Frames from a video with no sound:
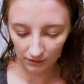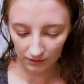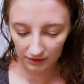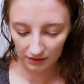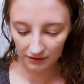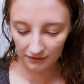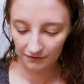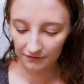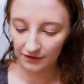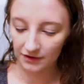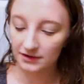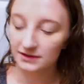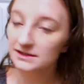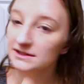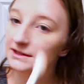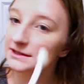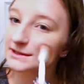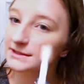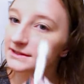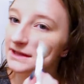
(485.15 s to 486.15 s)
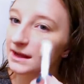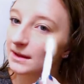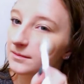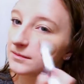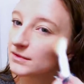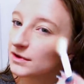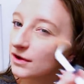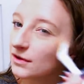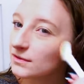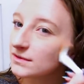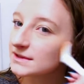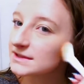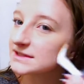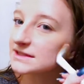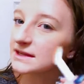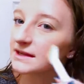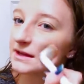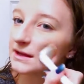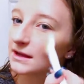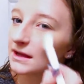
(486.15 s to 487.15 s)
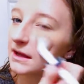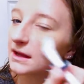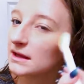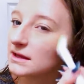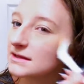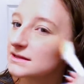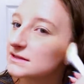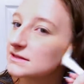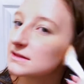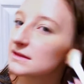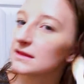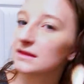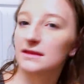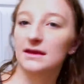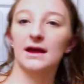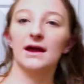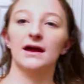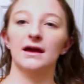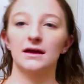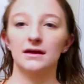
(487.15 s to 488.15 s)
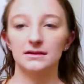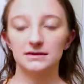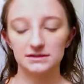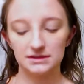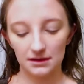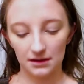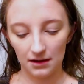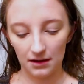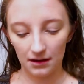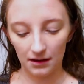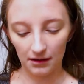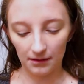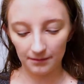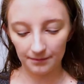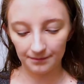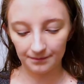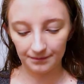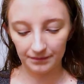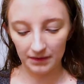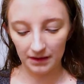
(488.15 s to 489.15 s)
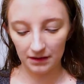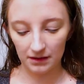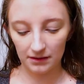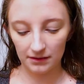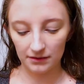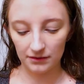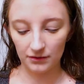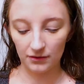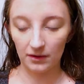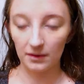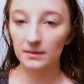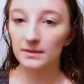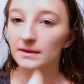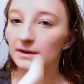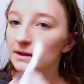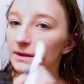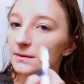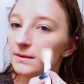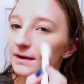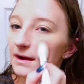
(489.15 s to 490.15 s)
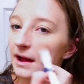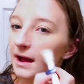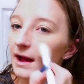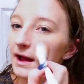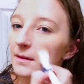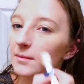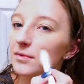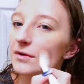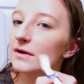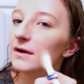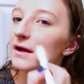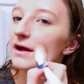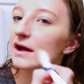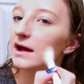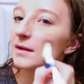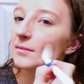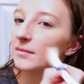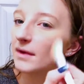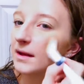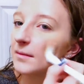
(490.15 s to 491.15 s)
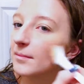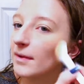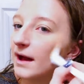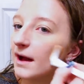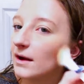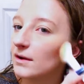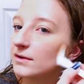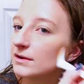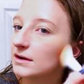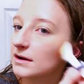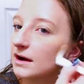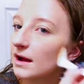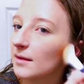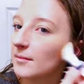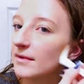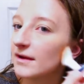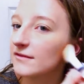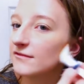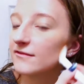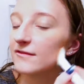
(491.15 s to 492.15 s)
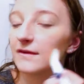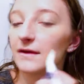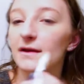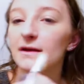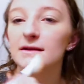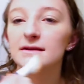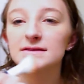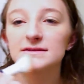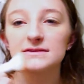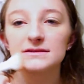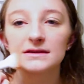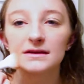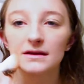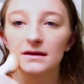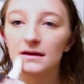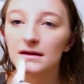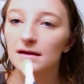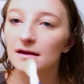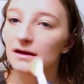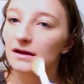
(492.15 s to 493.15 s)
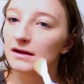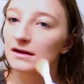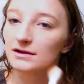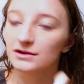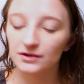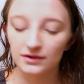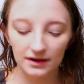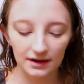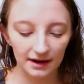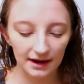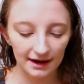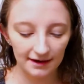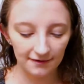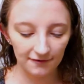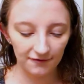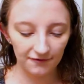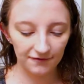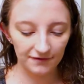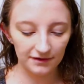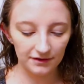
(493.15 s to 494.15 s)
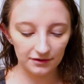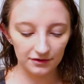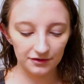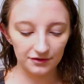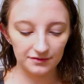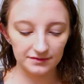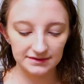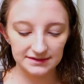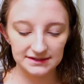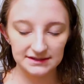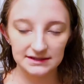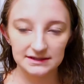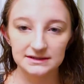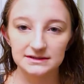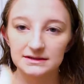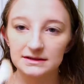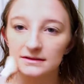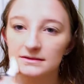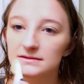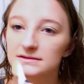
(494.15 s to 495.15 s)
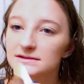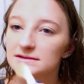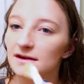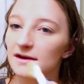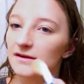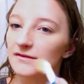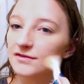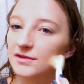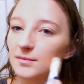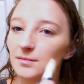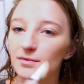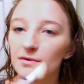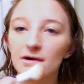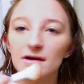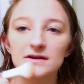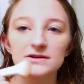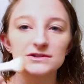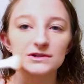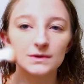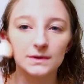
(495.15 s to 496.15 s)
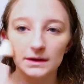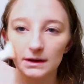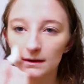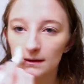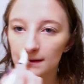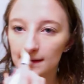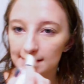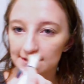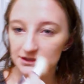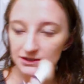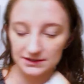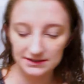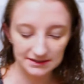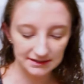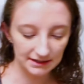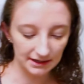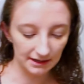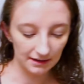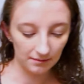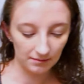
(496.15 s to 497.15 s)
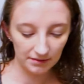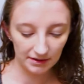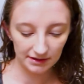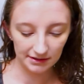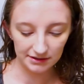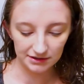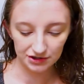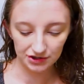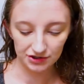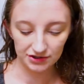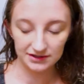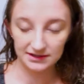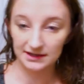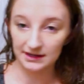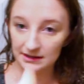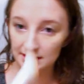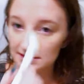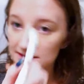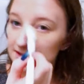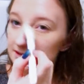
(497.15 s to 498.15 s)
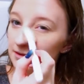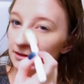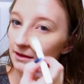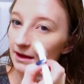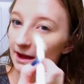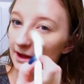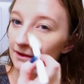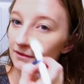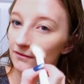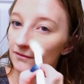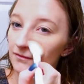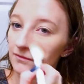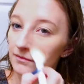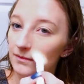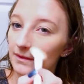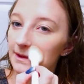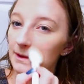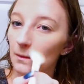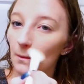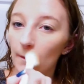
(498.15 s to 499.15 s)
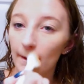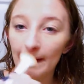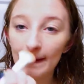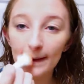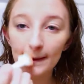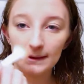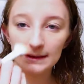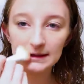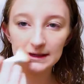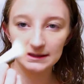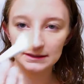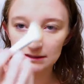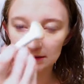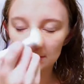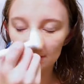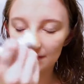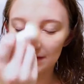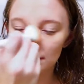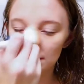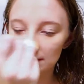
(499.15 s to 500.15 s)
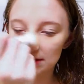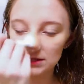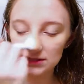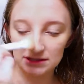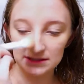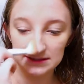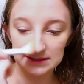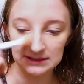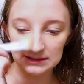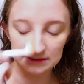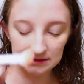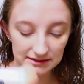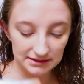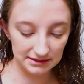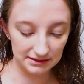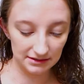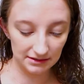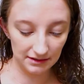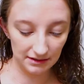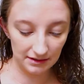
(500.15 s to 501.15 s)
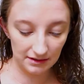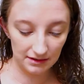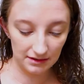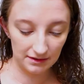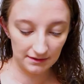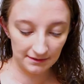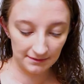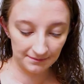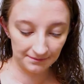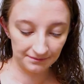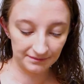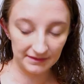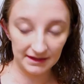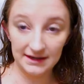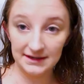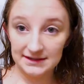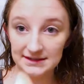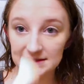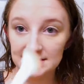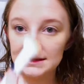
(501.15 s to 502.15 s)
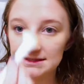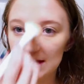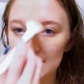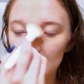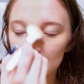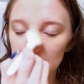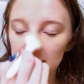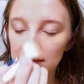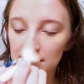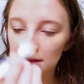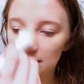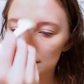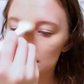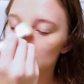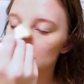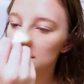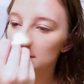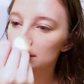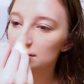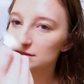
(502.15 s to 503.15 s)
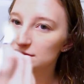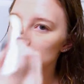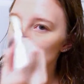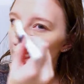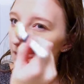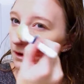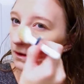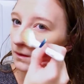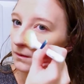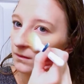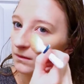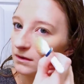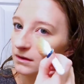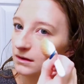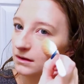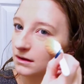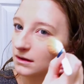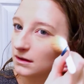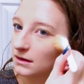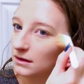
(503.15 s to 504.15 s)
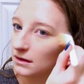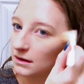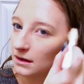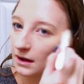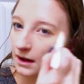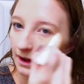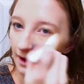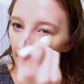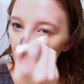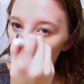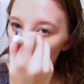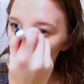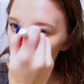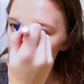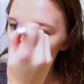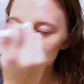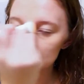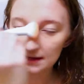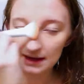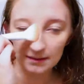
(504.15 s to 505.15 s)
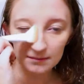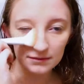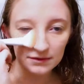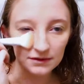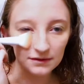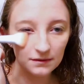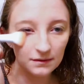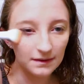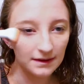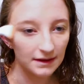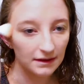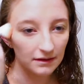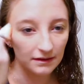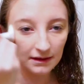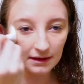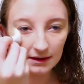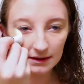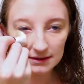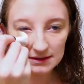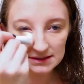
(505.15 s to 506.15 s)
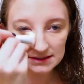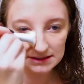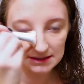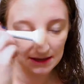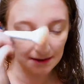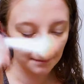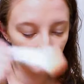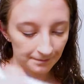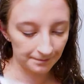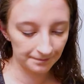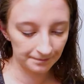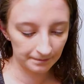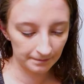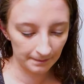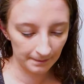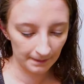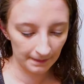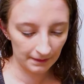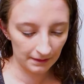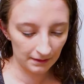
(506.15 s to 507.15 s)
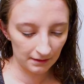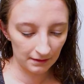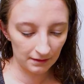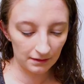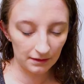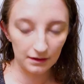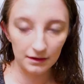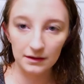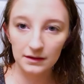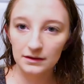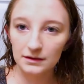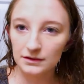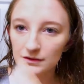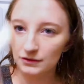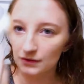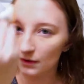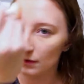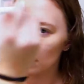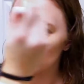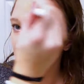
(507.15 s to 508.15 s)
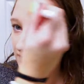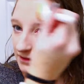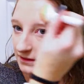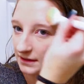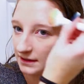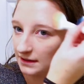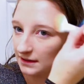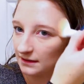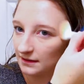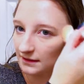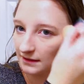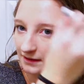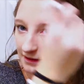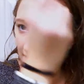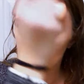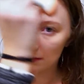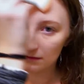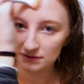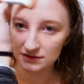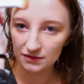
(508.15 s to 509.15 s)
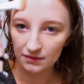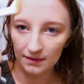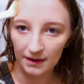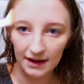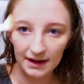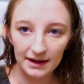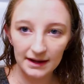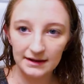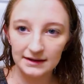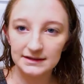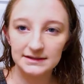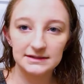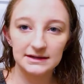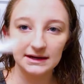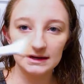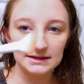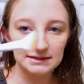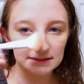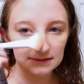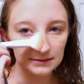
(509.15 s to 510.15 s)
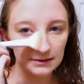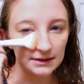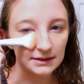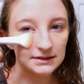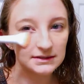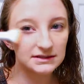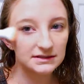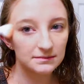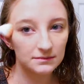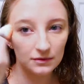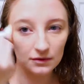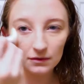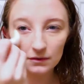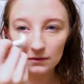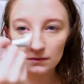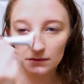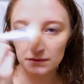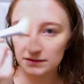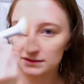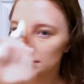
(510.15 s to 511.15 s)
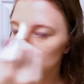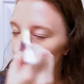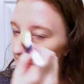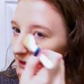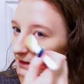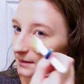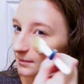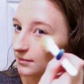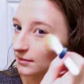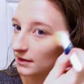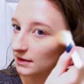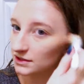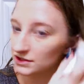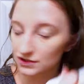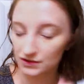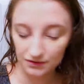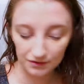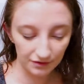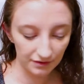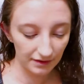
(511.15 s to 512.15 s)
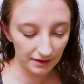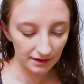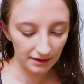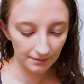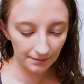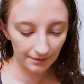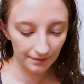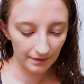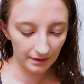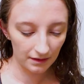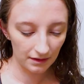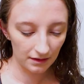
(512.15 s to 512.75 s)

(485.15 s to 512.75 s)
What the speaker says: Now one of the first things I'm noticing is that normally when I put on my powder on my face, you can kind of feel the resistance of the brush going across your skin because your skin is still kind of like wet, like the foundation still isn't set. So as I'm doing this, normally it goes away and it's nice and like smooth to like brush through it.